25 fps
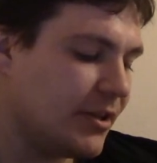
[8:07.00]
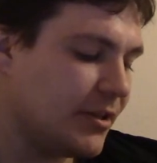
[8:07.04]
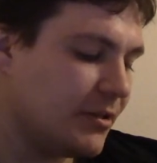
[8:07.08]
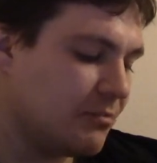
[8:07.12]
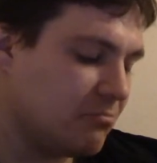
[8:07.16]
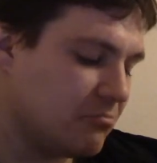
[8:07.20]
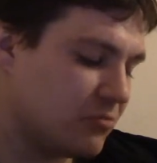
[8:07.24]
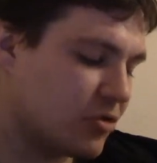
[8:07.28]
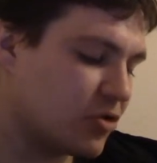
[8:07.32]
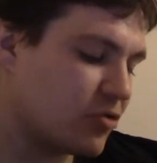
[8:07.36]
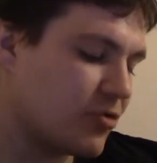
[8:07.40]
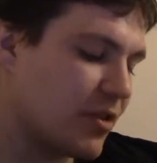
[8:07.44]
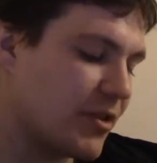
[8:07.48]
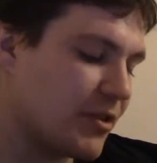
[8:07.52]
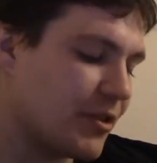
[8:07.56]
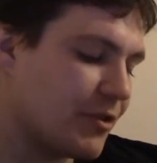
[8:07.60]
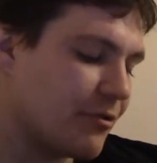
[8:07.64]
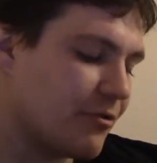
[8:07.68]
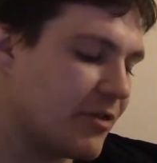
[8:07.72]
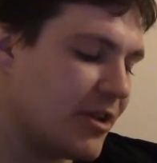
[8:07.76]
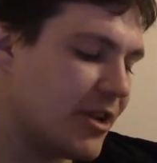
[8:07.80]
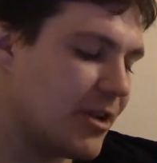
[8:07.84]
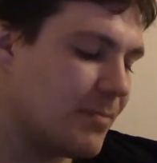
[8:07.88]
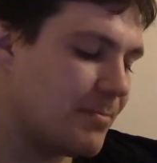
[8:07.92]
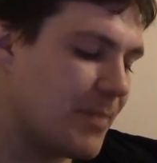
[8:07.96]
strength
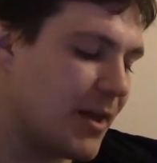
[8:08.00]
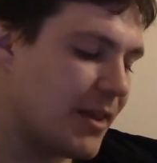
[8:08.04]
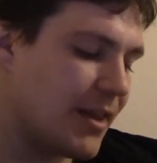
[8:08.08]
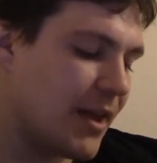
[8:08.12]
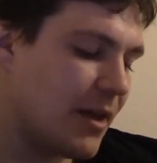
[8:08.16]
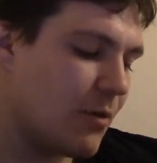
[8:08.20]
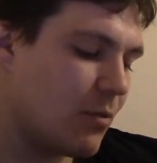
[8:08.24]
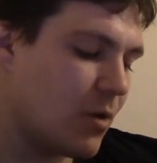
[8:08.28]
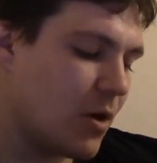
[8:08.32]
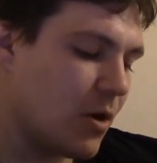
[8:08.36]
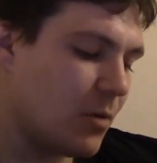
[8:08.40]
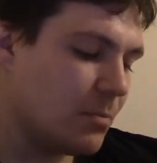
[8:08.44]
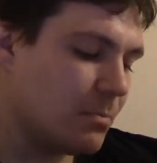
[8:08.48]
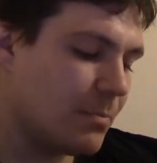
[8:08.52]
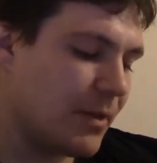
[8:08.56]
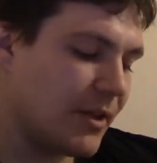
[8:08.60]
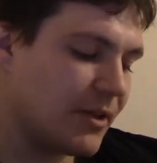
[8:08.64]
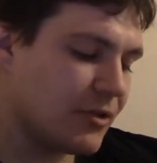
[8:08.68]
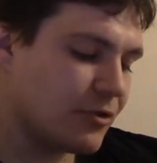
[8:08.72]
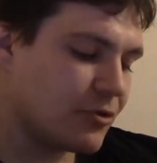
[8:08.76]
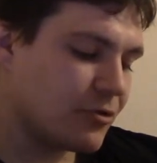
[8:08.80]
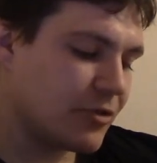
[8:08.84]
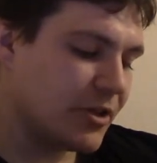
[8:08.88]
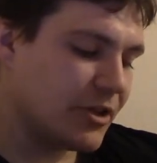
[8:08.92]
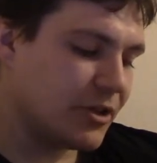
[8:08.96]
3, melee 1,
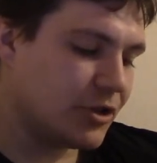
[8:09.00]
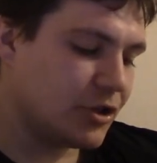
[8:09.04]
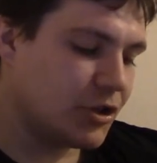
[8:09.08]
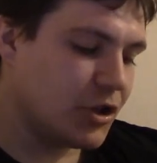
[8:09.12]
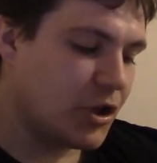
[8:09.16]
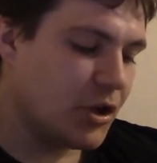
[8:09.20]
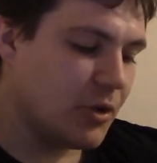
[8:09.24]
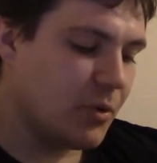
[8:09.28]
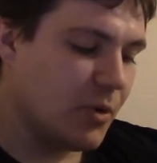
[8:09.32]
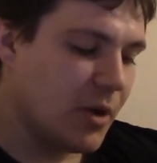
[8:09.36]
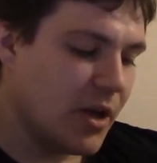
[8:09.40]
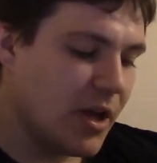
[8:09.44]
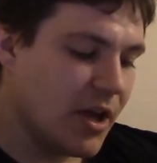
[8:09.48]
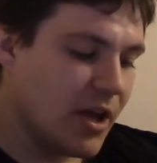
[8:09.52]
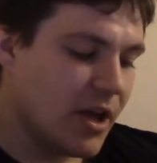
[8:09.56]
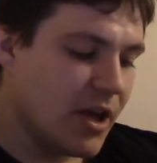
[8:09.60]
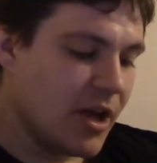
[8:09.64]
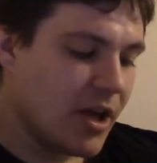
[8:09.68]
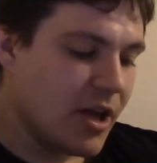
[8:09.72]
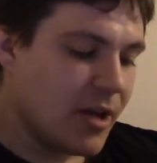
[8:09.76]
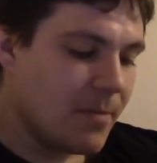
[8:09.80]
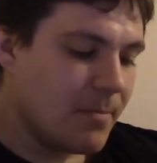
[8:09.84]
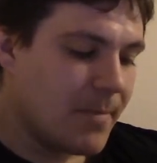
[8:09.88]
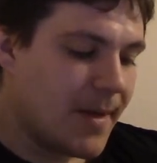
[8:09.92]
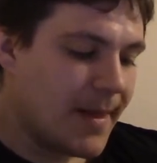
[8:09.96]
penetrate 2.
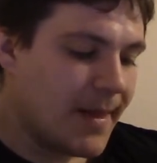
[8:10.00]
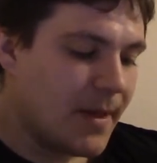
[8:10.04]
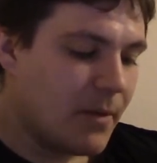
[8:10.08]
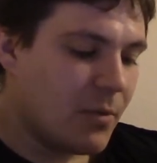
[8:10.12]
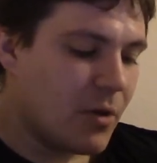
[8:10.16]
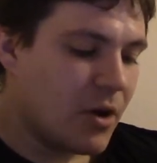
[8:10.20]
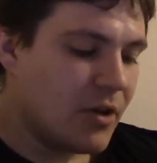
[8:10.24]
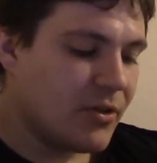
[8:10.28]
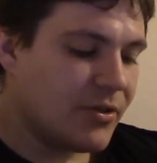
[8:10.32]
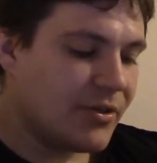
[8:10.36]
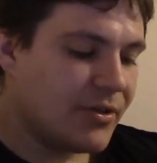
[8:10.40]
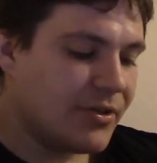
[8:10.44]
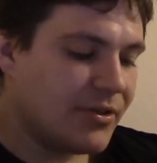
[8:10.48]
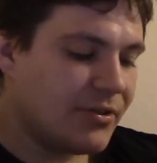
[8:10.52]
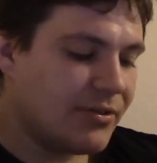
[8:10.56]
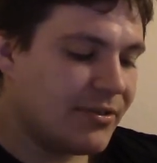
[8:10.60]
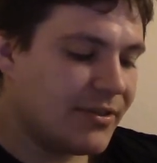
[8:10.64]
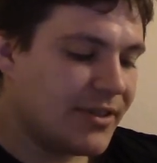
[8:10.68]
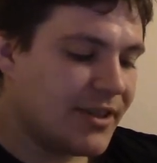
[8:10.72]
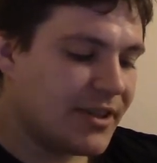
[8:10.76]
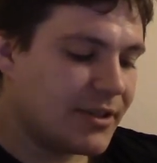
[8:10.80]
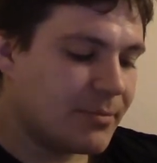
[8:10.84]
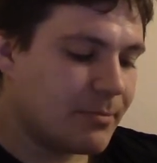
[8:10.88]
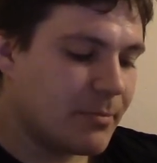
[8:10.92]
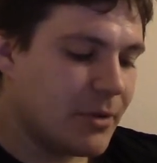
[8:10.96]
Melee 1,
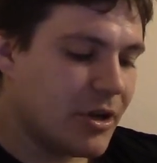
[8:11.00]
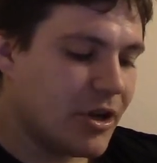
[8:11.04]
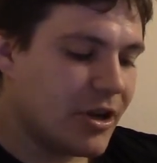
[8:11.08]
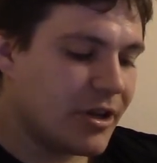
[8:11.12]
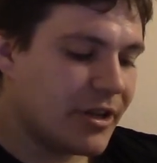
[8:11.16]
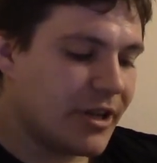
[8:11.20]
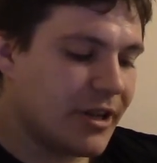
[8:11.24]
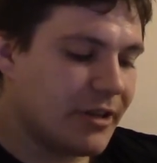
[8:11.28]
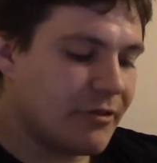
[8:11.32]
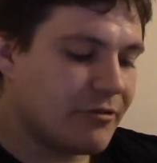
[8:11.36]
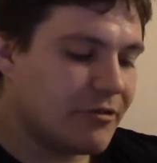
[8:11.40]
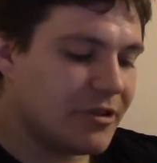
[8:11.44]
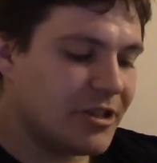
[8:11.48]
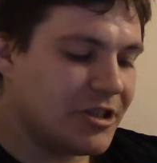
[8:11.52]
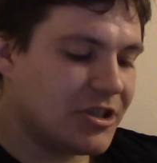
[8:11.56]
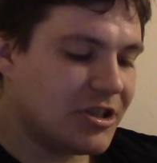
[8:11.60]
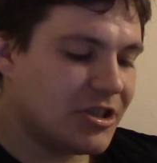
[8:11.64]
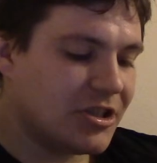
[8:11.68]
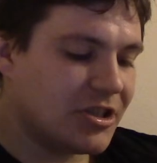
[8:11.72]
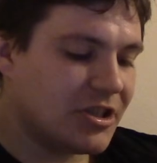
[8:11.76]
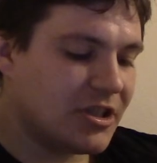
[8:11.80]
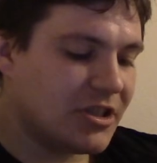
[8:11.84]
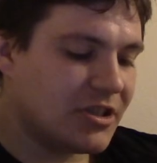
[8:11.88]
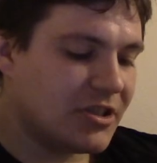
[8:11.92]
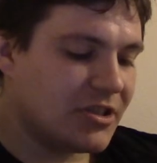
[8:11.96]
this merc
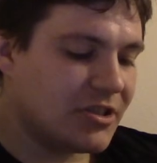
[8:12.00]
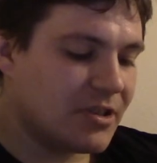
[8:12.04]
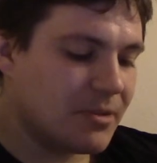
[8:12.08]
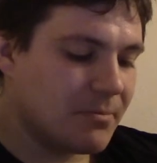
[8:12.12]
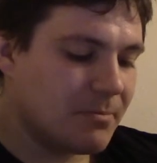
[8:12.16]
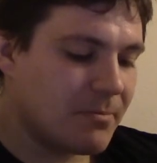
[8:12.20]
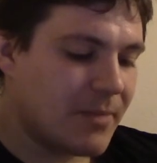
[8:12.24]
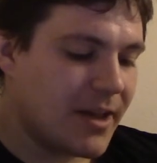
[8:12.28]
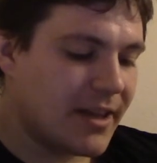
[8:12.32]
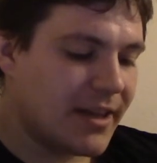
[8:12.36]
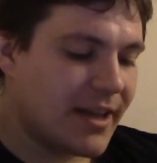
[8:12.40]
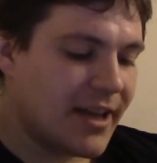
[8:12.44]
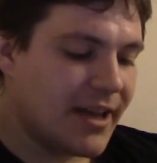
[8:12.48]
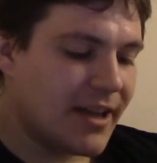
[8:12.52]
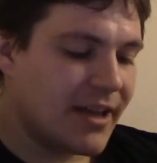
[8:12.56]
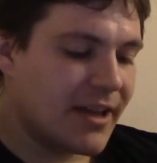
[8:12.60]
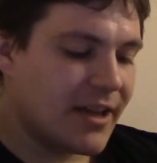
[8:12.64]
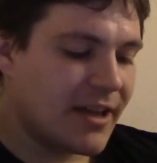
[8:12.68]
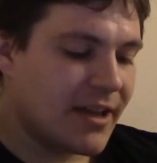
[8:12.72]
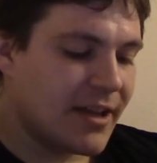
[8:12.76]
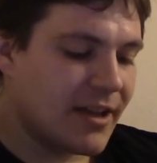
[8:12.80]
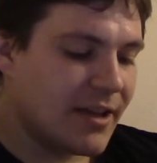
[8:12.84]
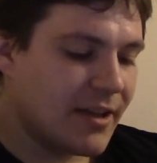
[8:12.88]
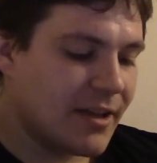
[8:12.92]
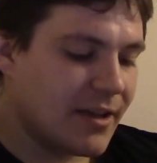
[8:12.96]
increases his
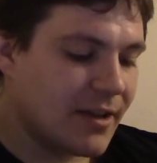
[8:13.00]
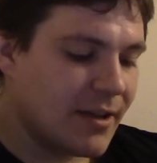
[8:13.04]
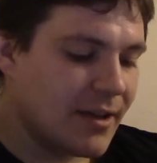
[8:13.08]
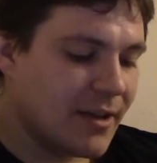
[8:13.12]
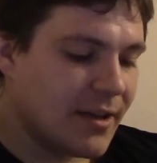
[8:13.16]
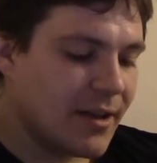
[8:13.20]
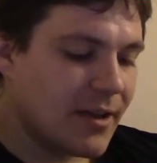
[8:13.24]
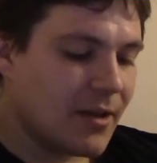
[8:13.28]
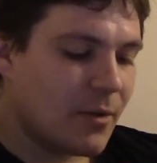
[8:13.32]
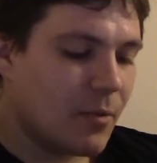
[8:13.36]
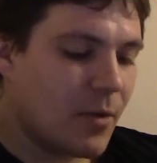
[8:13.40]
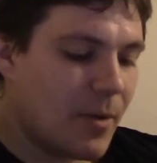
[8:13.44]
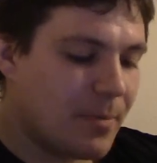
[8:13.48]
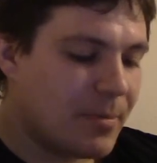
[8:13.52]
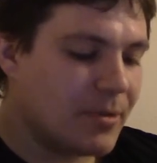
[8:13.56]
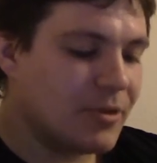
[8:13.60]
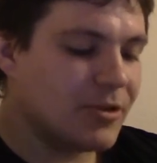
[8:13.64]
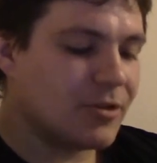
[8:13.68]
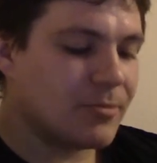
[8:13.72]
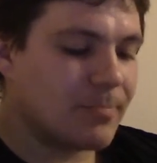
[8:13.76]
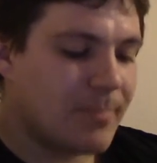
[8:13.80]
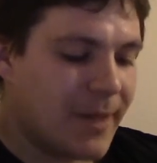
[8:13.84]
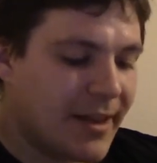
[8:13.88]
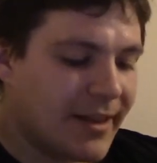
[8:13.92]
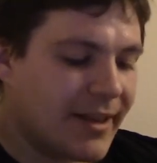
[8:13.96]

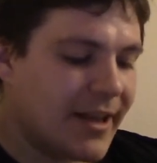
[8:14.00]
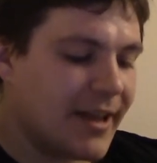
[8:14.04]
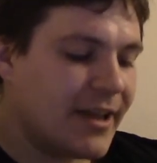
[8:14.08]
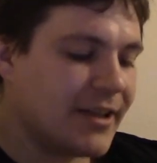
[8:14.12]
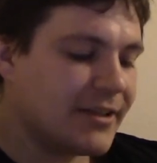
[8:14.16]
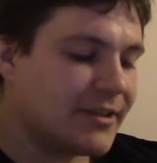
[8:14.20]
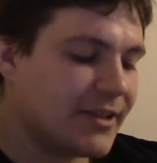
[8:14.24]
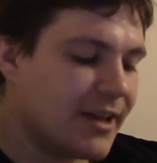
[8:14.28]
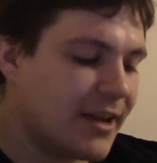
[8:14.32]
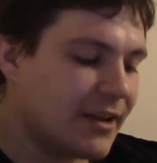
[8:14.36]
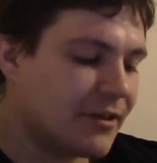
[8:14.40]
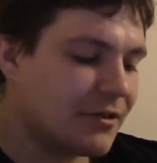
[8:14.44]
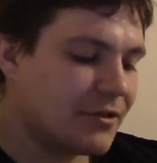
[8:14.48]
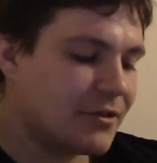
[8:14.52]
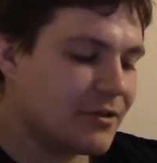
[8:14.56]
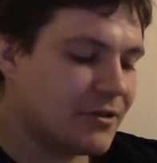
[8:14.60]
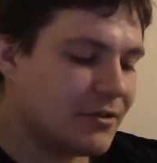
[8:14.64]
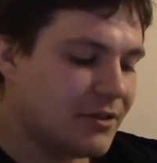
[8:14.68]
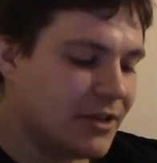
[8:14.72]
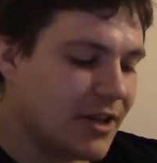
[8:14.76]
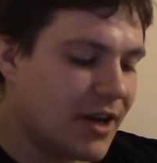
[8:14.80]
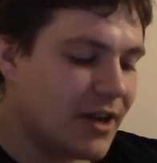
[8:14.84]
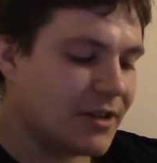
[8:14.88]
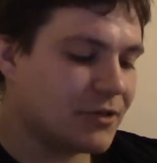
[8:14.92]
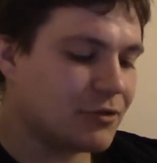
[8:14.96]
weapons melee attack
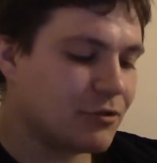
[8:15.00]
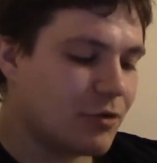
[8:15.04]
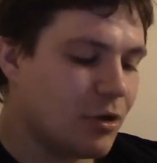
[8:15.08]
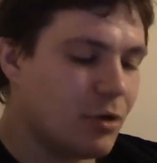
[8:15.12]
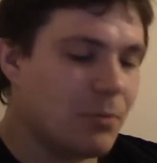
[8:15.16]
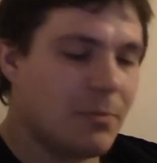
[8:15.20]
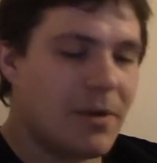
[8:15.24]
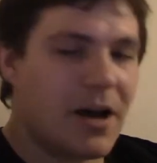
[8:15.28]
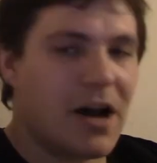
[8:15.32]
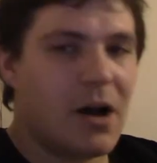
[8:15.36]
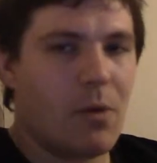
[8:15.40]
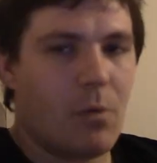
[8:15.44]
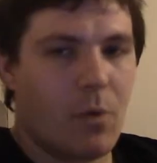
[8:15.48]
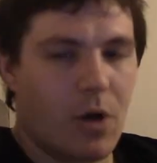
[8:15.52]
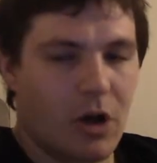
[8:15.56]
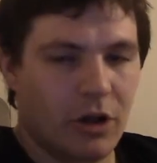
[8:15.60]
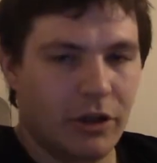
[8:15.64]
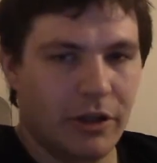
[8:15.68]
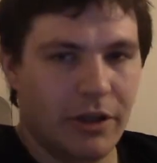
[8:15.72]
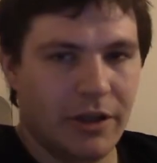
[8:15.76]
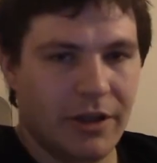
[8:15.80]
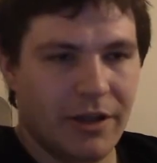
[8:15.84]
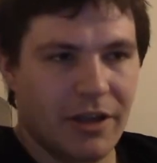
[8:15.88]
dice roll by 1.